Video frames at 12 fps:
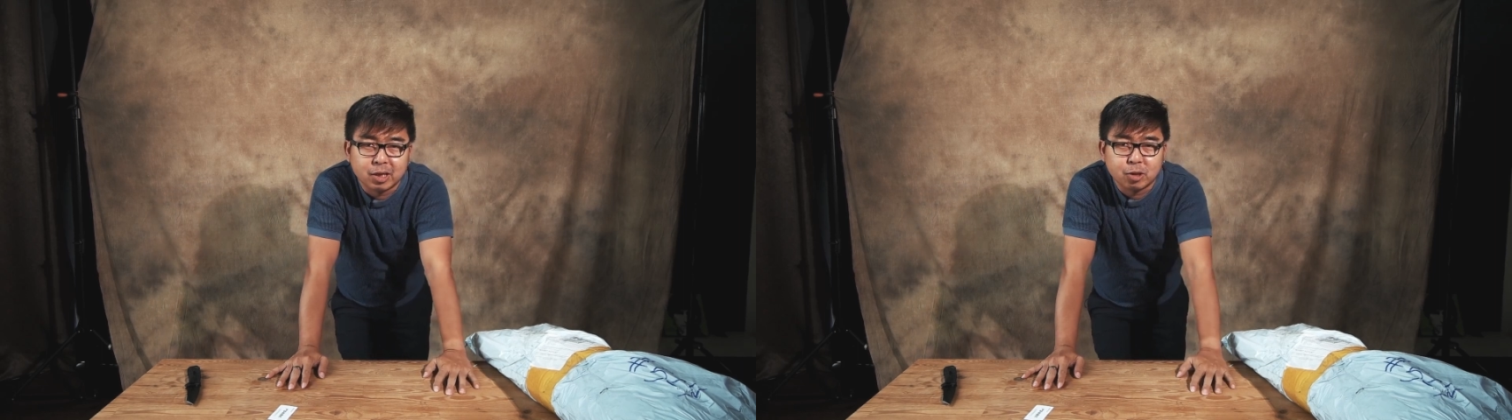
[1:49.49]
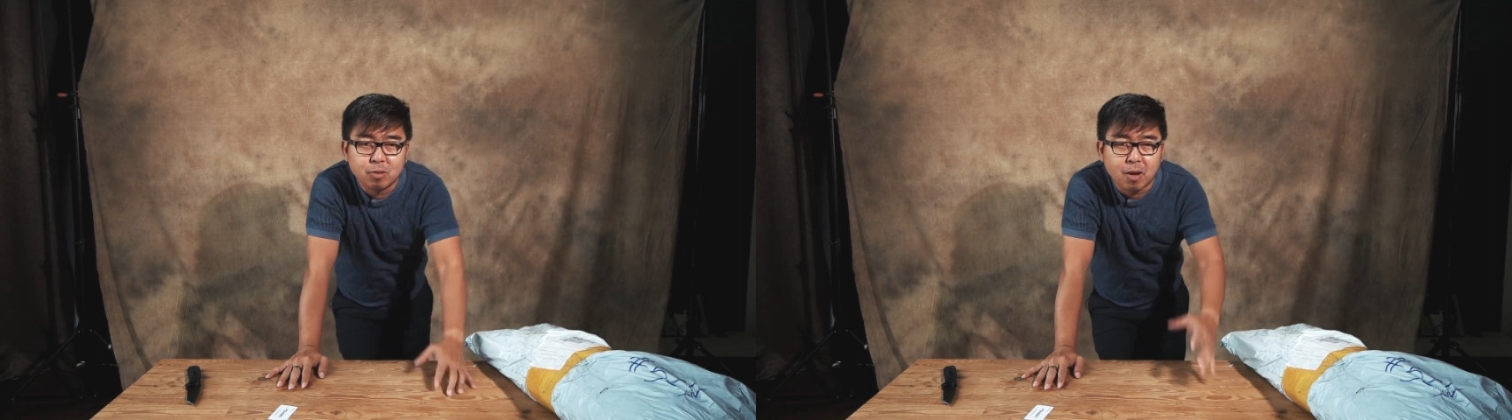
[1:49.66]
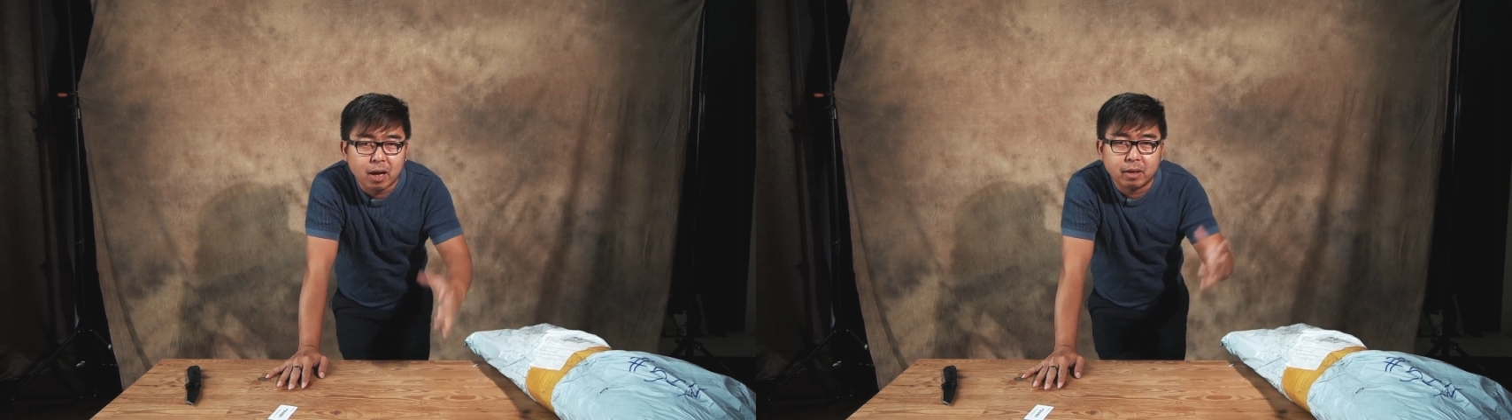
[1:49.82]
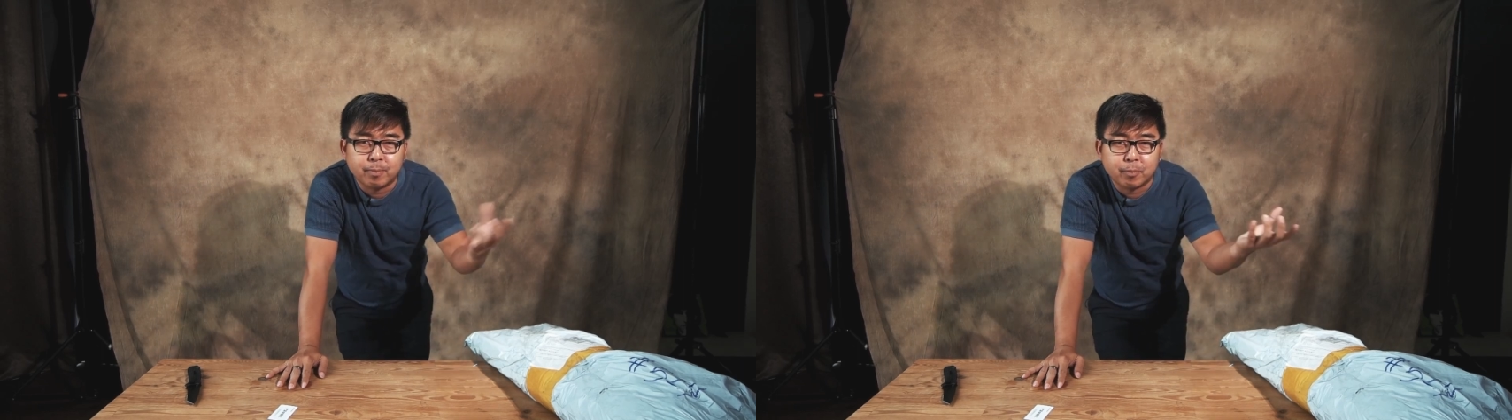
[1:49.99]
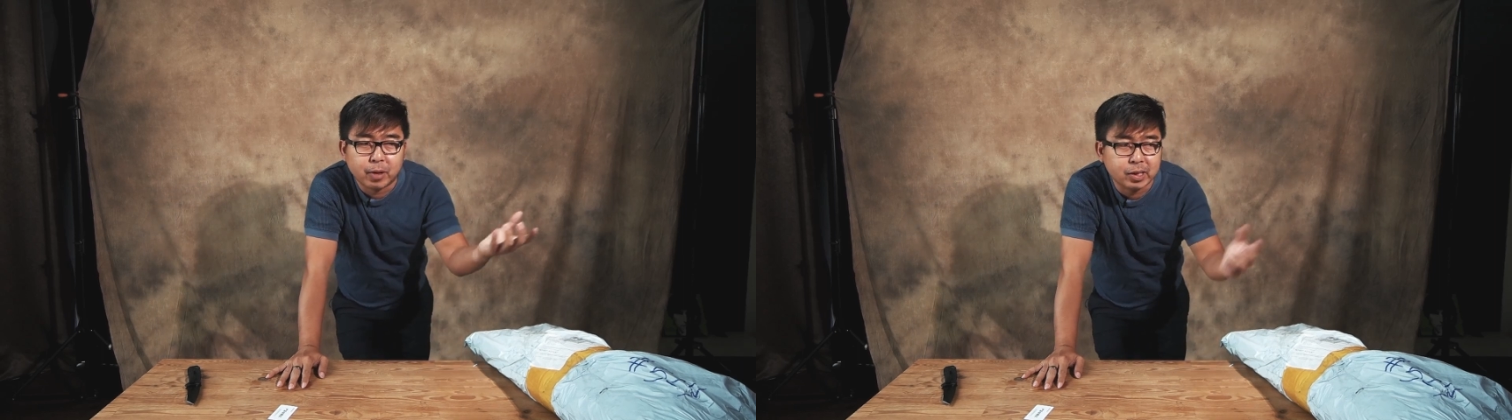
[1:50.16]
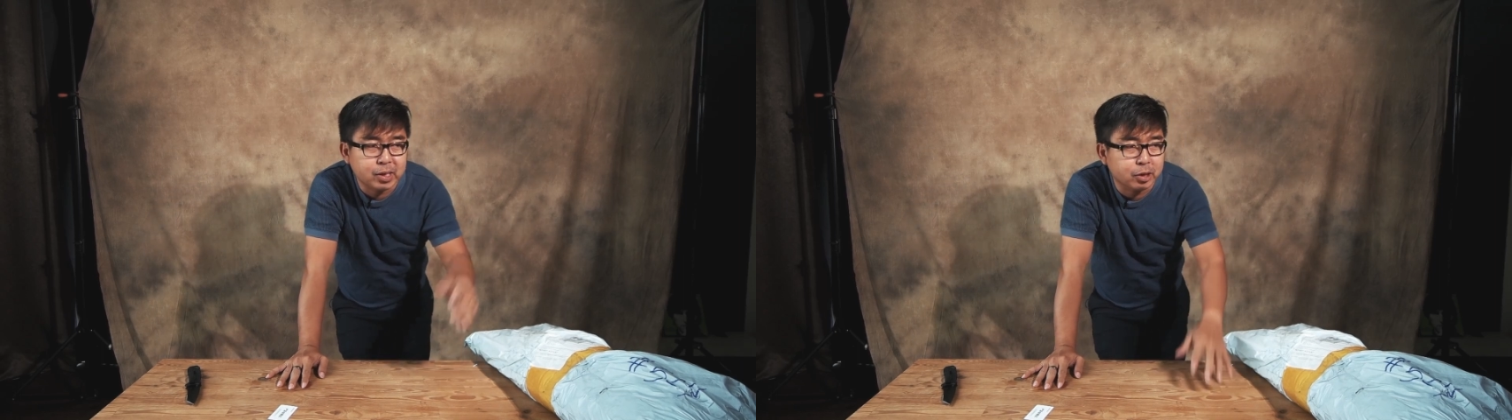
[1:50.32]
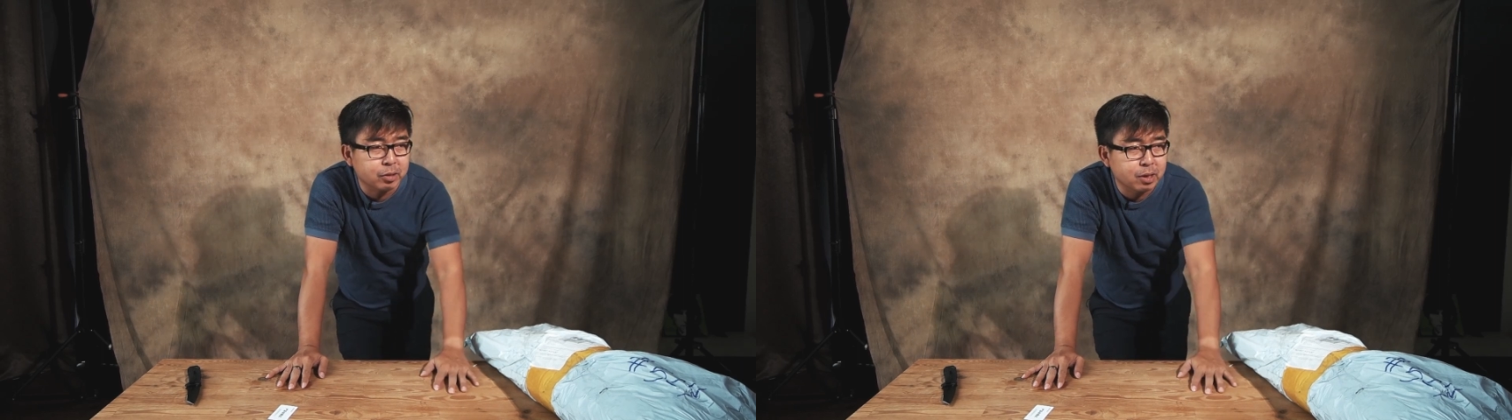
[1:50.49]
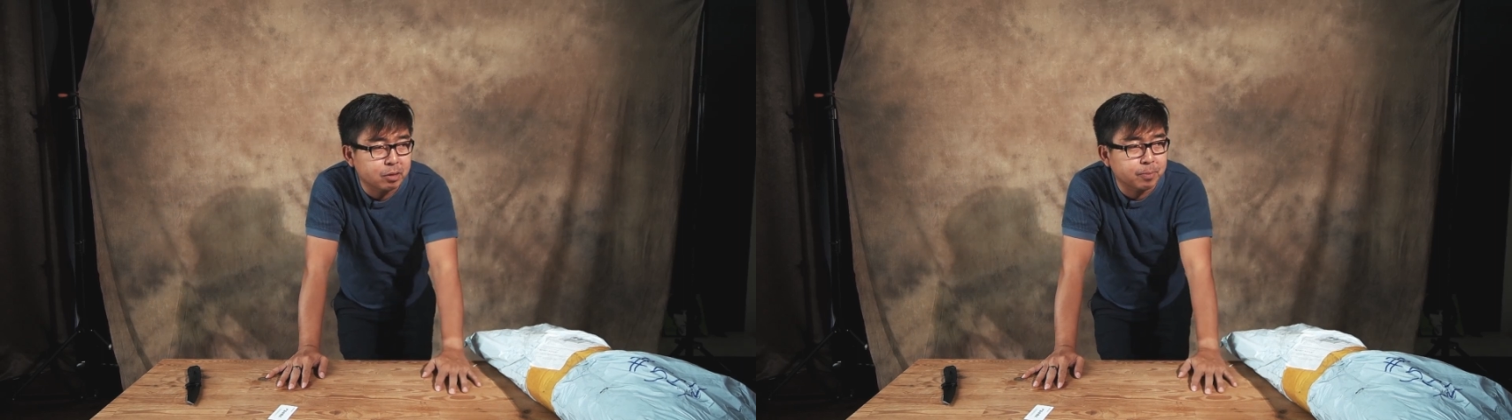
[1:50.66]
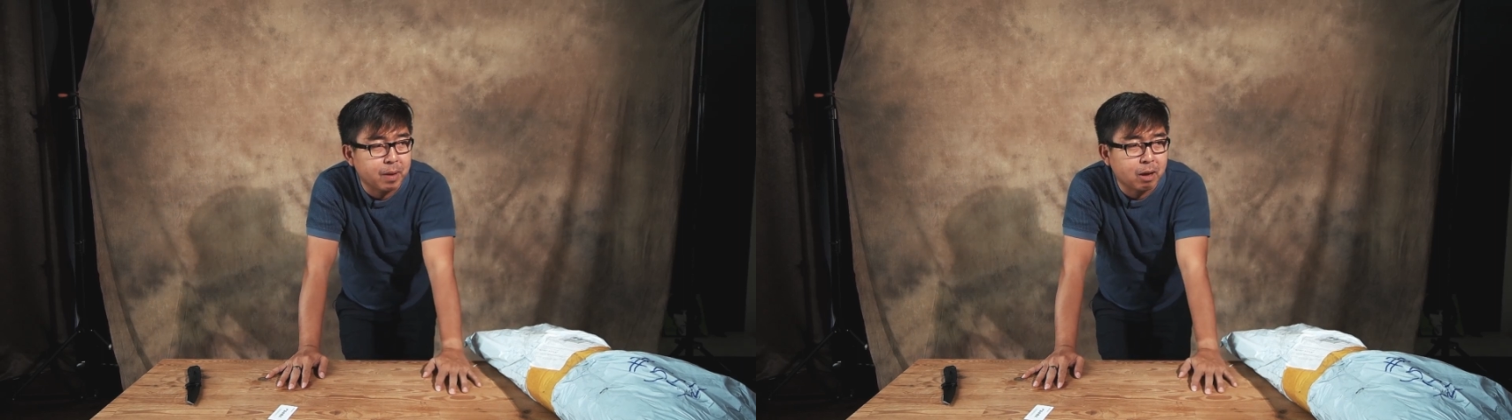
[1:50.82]
There's no other bricks that you
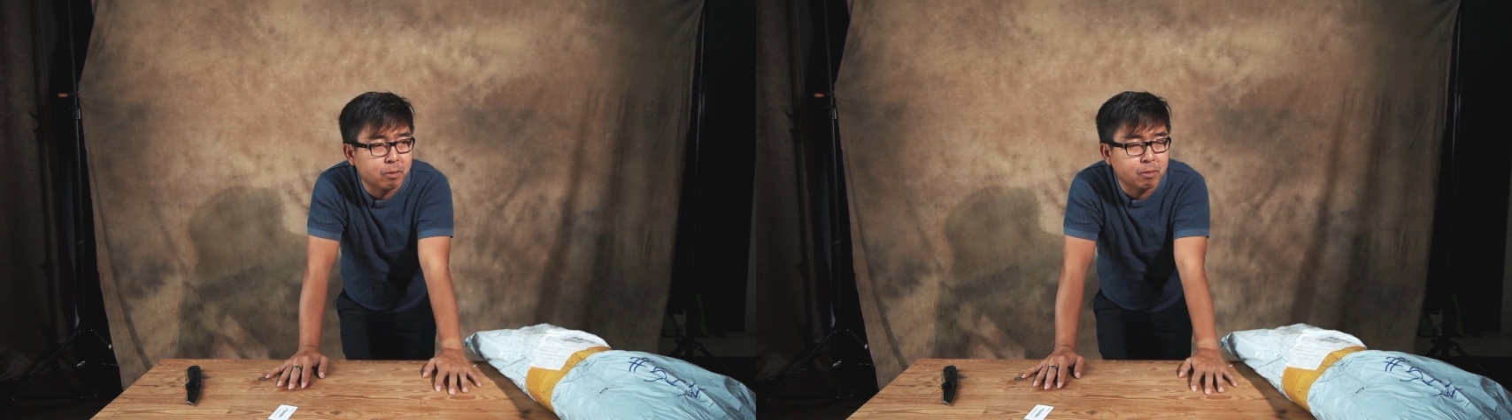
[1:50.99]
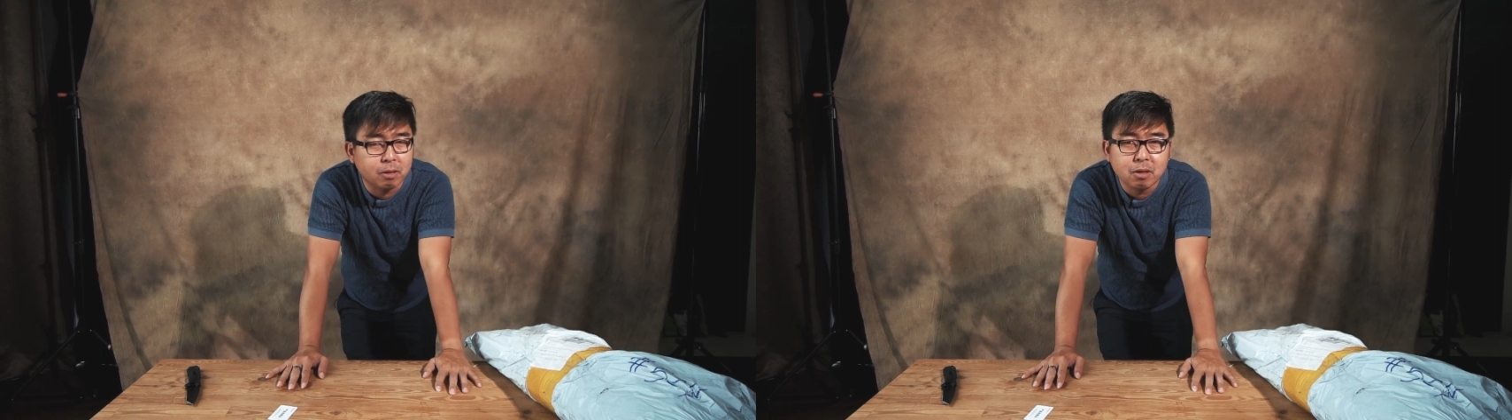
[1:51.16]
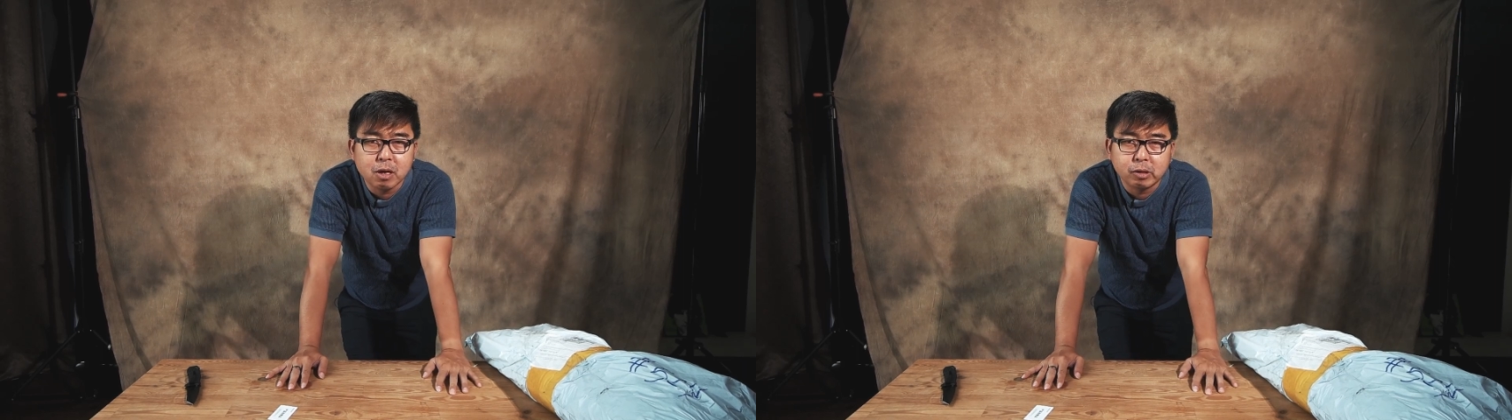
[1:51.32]
need to power on.